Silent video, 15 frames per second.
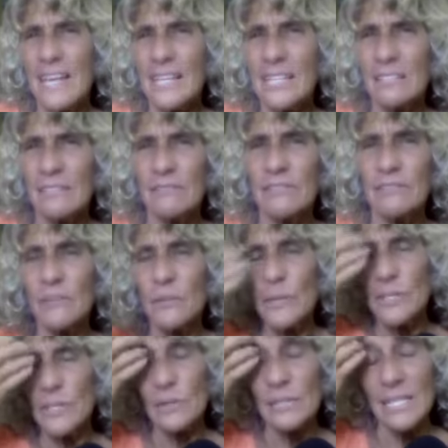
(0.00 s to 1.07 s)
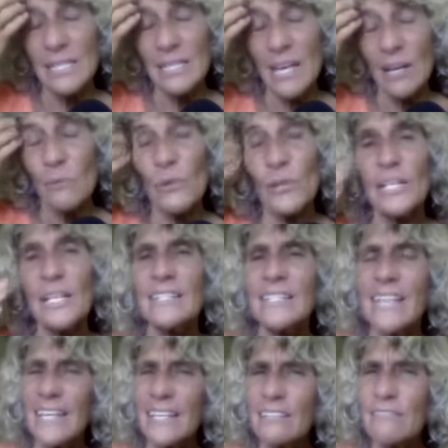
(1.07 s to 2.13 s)
it negative, even though I don't like that word,
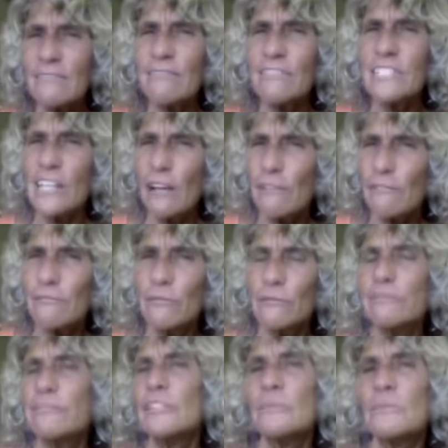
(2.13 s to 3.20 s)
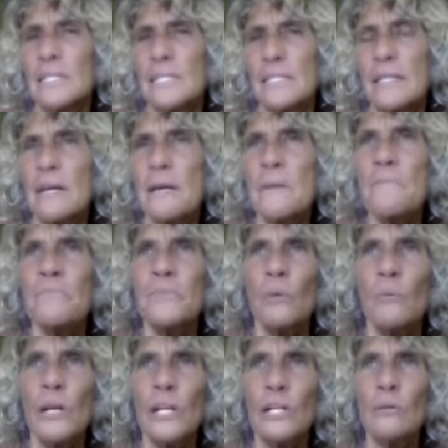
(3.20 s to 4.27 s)
mm-hmm. negative self-fulfillment, mm-hmm.
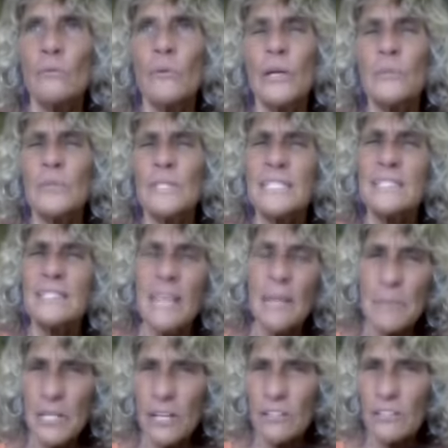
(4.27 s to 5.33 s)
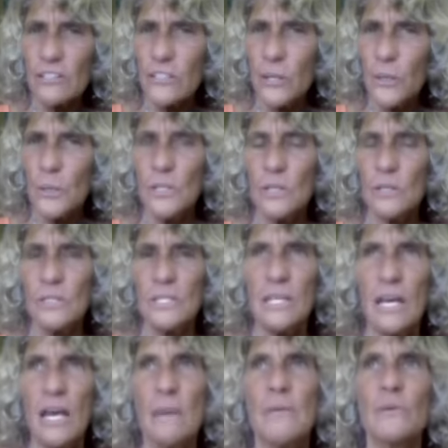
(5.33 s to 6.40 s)
where, where we're stepping on our toes all the
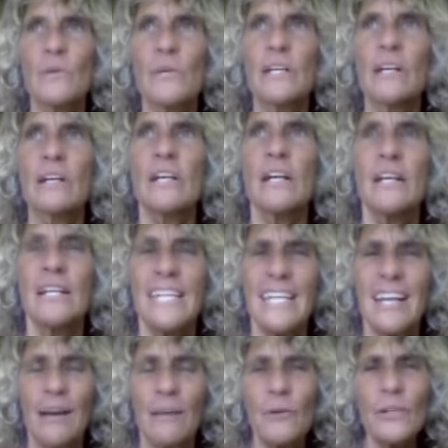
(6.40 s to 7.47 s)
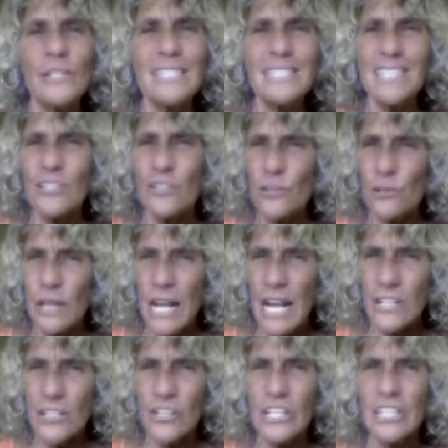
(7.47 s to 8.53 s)
time. And we are, I'm going to say
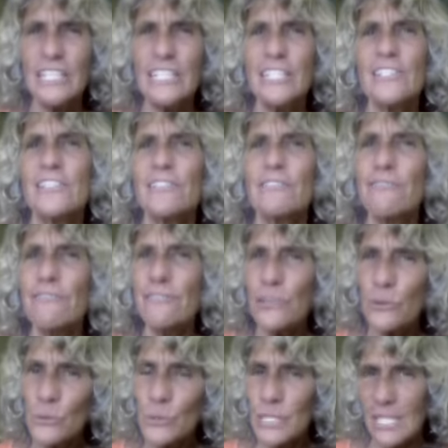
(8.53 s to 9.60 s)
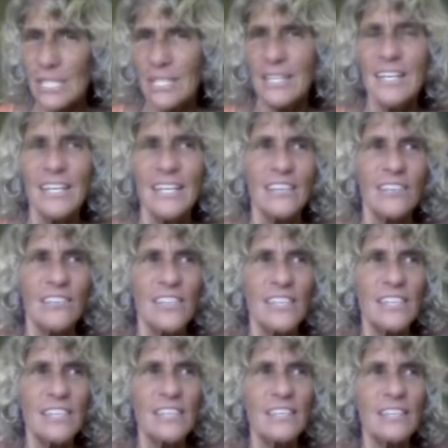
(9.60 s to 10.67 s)
tragically diffusing
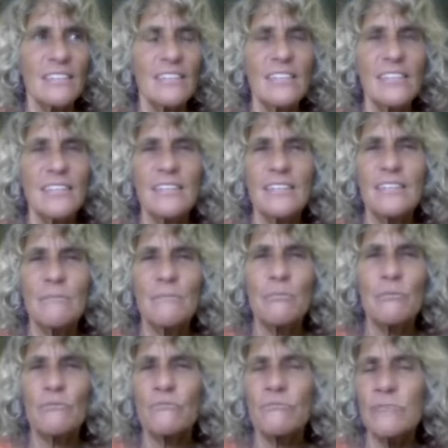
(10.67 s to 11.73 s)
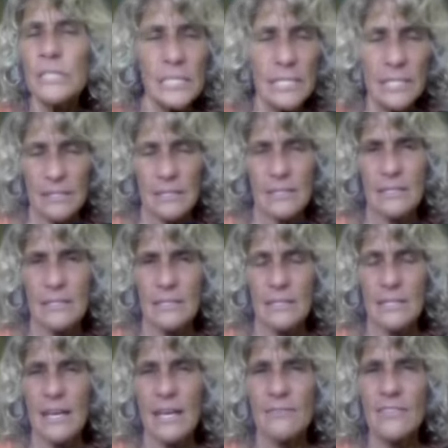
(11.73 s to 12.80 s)
the, the brilliance
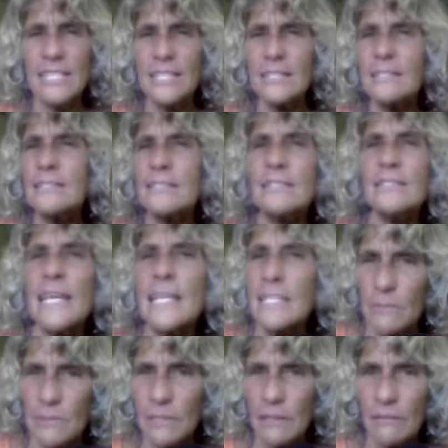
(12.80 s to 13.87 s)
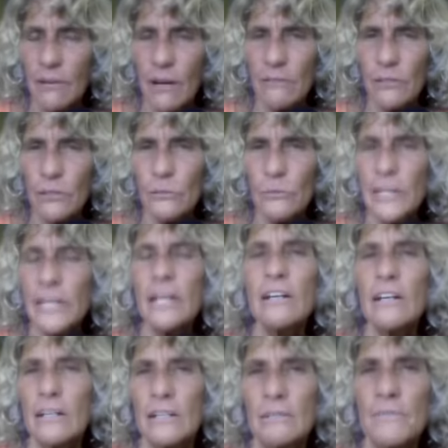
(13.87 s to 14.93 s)
and the excitement of, of who we
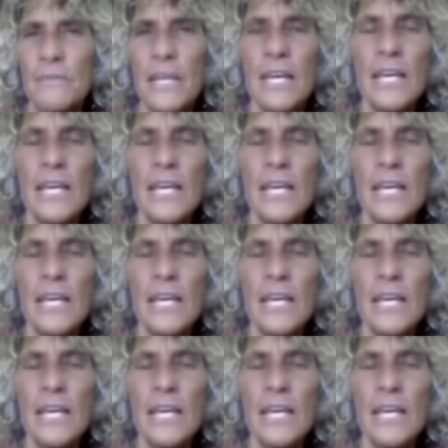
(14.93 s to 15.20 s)
are.